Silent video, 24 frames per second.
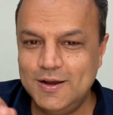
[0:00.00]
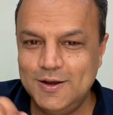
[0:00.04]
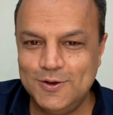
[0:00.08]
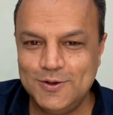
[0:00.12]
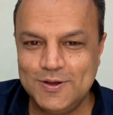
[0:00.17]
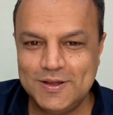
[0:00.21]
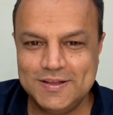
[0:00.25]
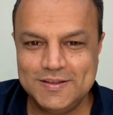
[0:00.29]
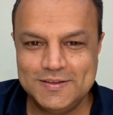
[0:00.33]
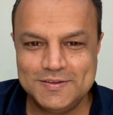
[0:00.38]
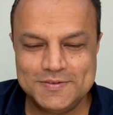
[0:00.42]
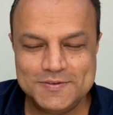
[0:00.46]

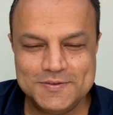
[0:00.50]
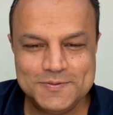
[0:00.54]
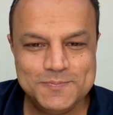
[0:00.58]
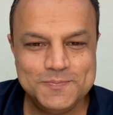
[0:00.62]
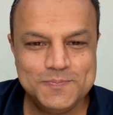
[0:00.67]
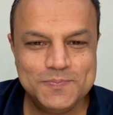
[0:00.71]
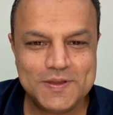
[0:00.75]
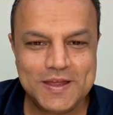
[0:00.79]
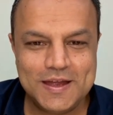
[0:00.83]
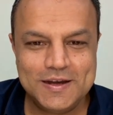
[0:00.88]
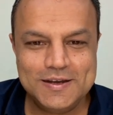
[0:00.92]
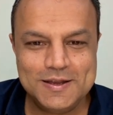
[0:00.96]
Look at this
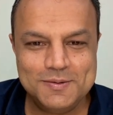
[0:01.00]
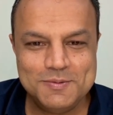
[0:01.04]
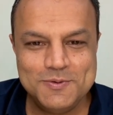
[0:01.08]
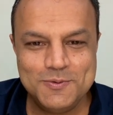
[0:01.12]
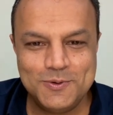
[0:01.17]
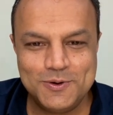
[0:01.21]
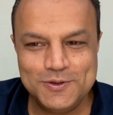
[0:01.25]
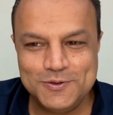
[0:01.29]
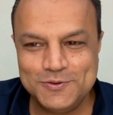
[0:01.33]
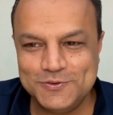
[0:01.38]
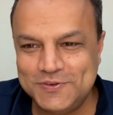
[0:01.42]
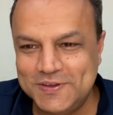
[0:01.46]
and tell me
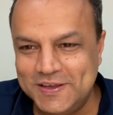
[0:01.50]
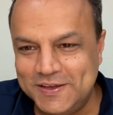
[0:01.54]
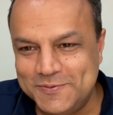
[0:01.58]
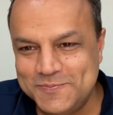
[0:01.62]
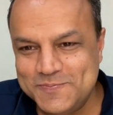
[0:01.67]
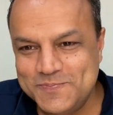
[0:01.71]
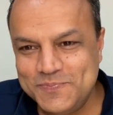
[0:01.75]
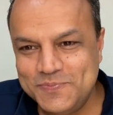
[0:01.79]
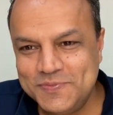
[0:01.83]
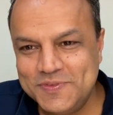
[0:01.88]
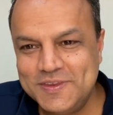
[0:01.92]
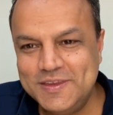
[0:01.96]
what you see.
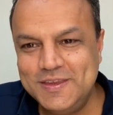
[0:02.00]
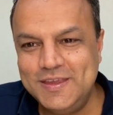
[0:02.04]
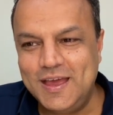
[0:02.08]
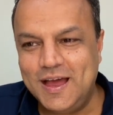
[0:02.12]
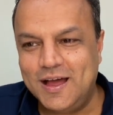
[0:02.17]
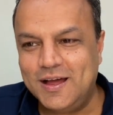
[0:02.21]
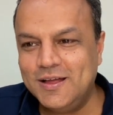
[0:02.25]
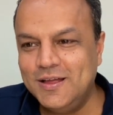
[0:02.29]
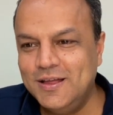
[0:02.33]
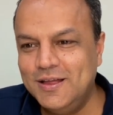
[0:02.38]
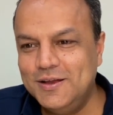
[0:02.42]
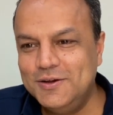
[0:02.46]

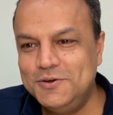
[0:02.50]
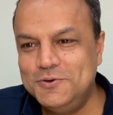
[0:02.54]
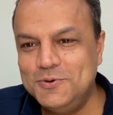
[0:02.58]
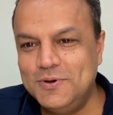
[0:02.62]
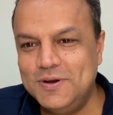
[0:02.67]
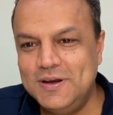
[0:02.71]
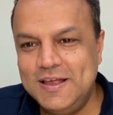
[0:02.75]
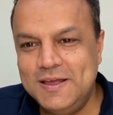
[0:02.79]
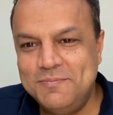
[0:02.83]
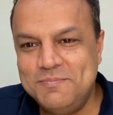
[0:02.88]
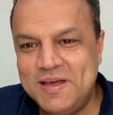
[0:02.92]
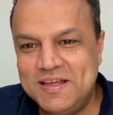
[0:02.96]
Yeah, to a
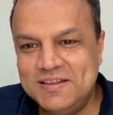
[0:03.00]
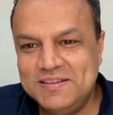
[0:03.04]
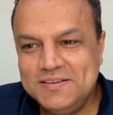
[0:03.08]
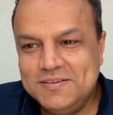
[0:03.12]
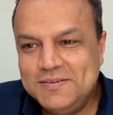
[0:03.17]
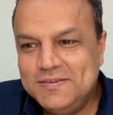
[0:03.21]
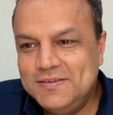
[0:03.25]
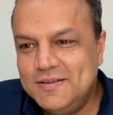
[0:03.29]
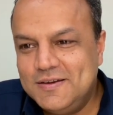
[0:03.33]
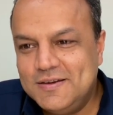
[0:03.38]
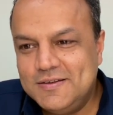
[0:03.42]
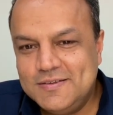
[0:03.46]
layman, this
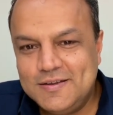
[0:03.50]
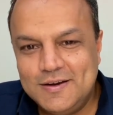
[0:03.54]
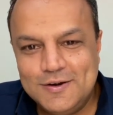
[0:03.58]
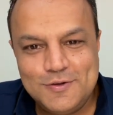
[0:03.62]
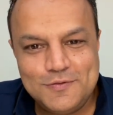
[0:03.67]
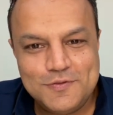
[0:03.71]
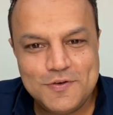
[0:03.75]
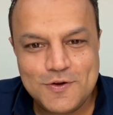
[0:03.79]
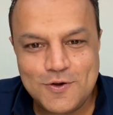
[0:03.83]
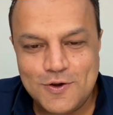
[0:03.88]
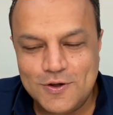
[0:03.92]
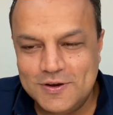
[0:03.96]
is a result
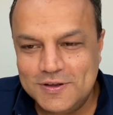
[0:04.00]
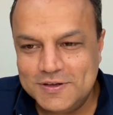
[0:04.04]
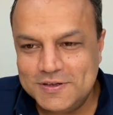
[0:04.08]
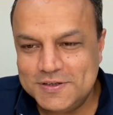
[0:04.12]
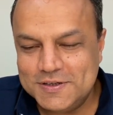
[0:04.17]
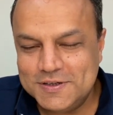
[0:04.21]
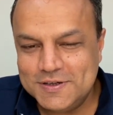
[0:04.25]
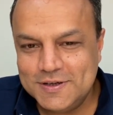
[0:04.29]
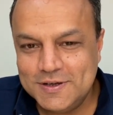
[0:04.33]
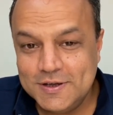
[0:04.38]
of a college.